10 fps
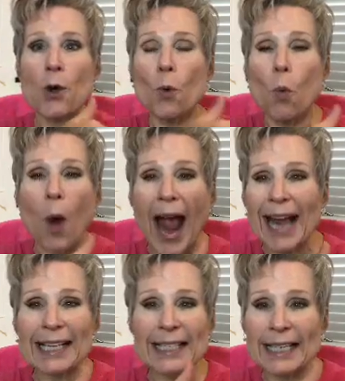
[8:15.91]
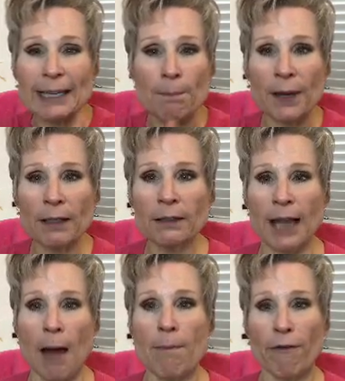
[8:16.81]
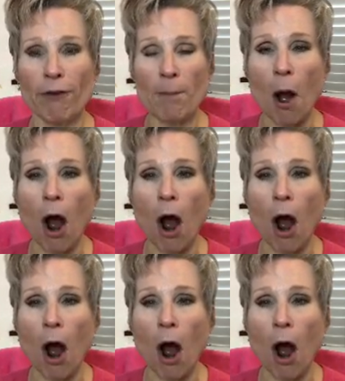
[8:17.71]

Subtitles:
waxy buildup from